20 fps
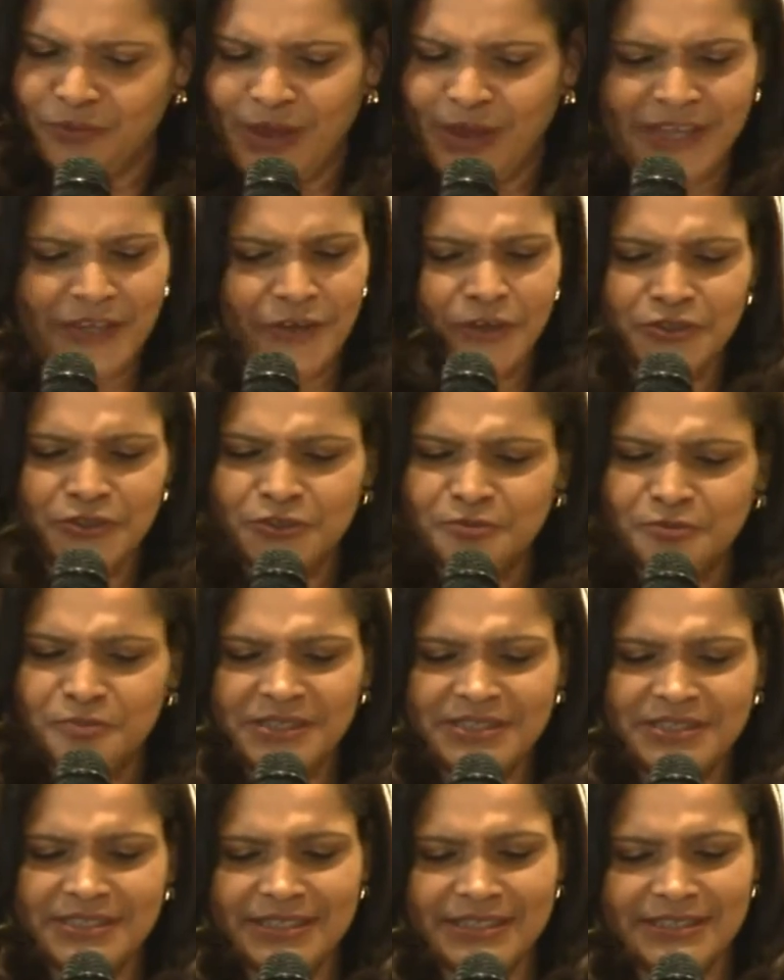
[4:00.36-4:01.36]
not do
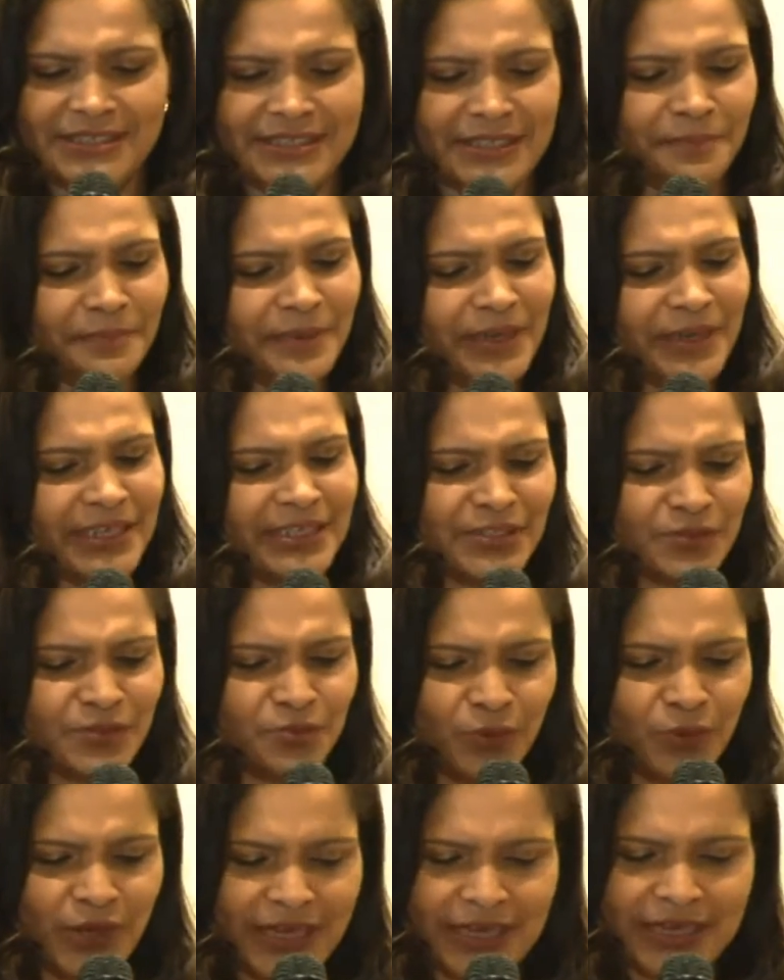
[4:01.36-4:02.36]
business in a place
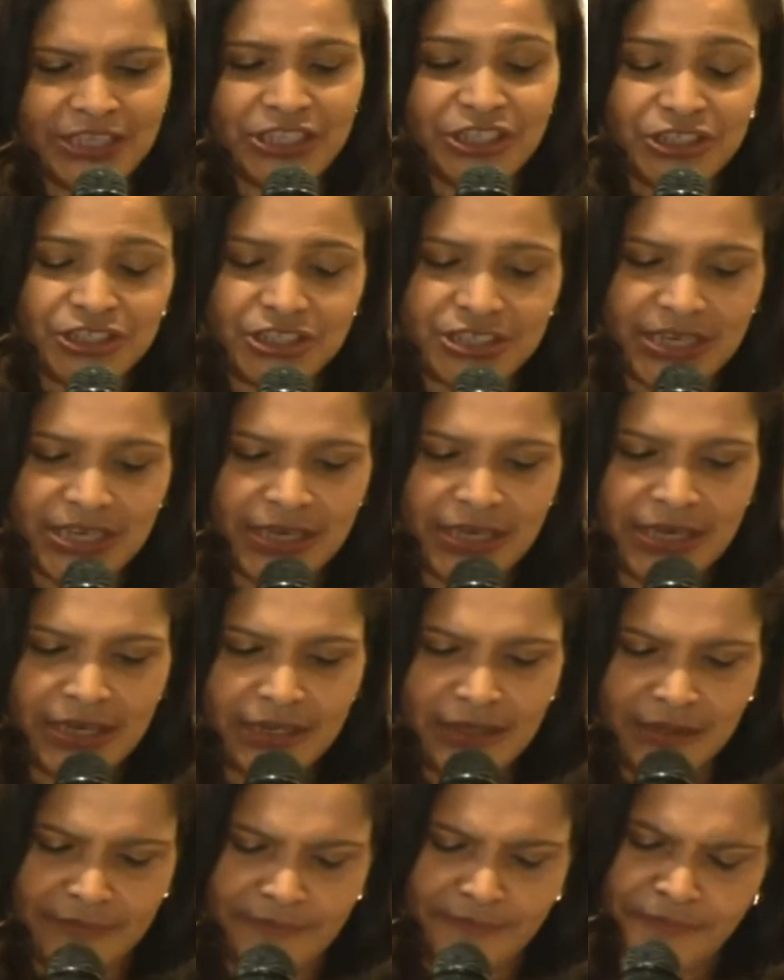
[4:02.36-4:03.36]
where each day
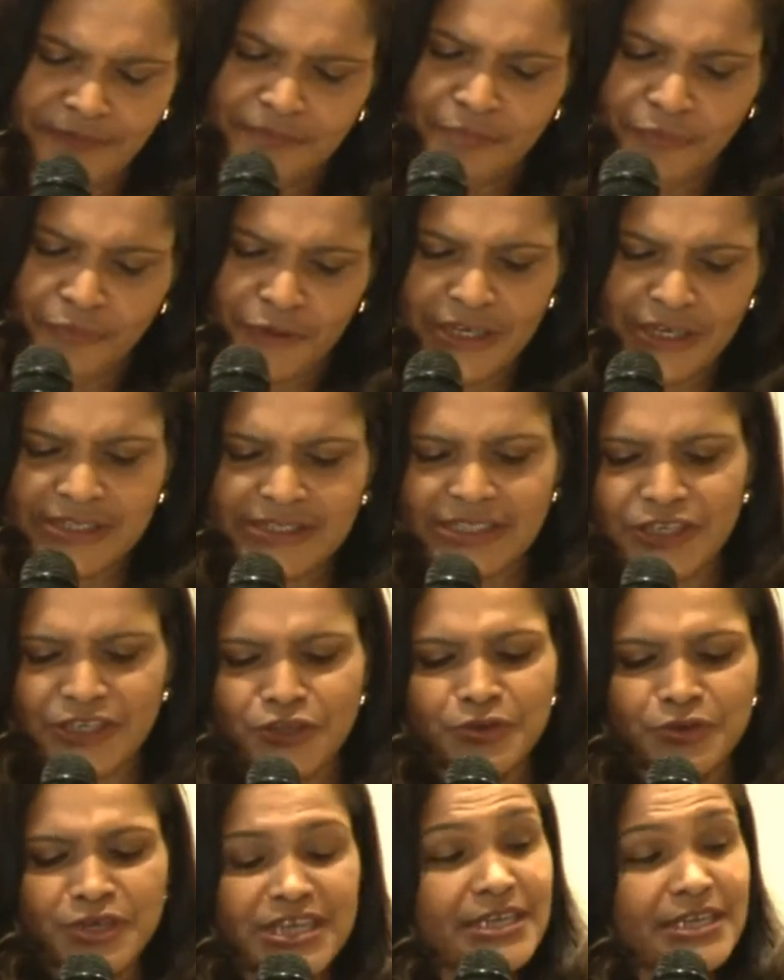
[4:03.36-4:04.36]
brings a
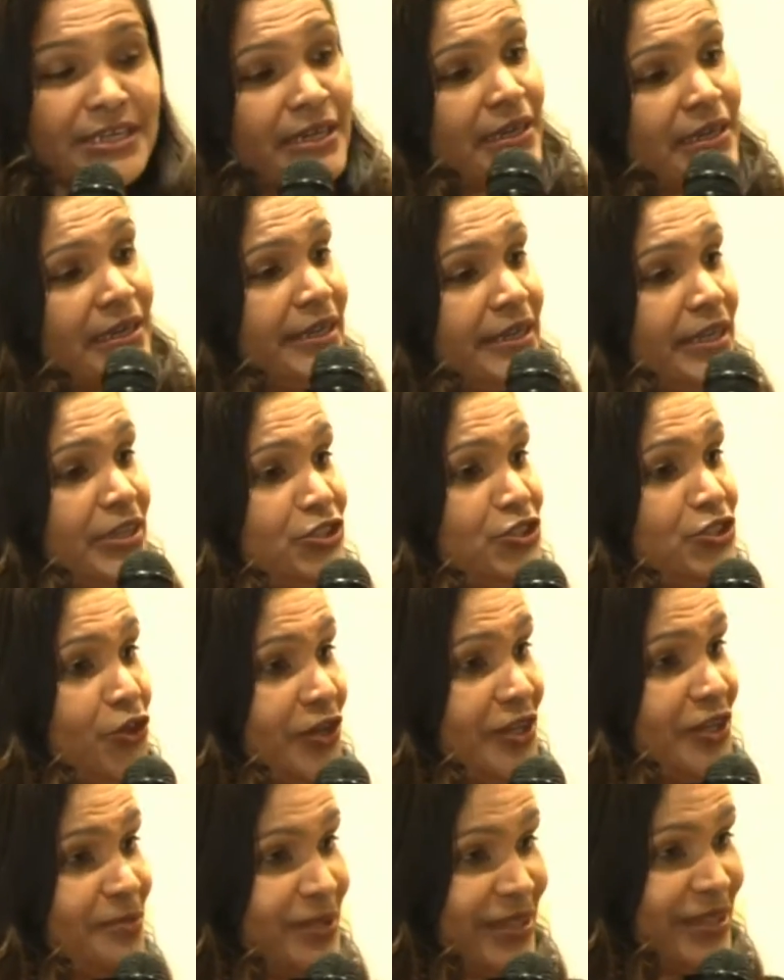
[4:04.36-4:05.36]
unique and
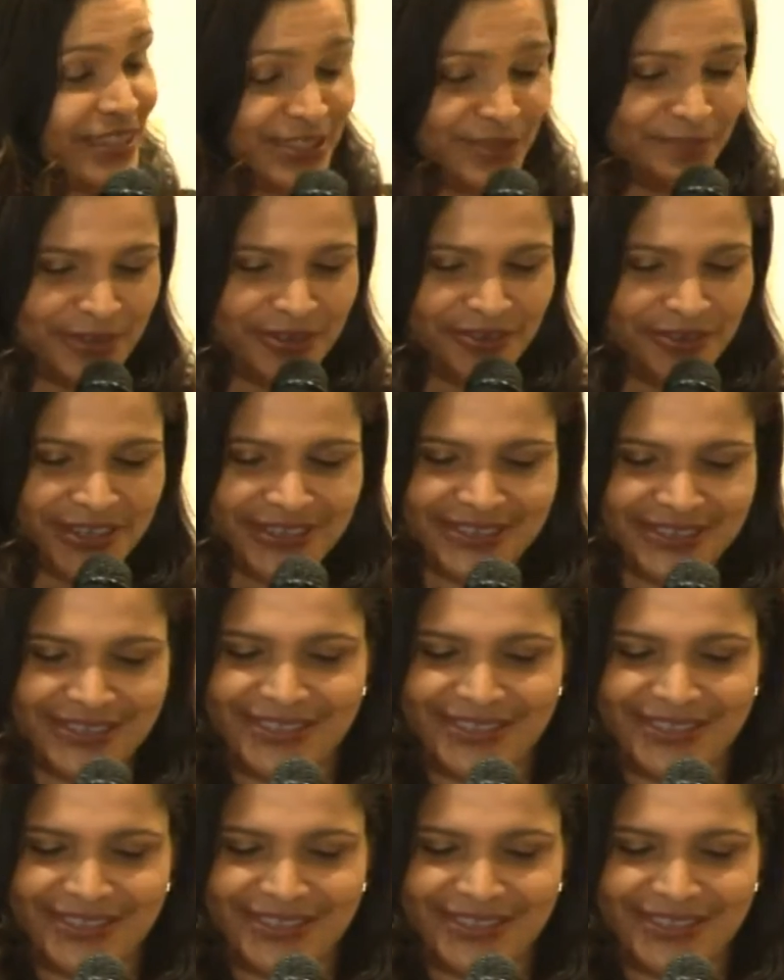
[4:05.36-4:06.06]
enjoyable experience?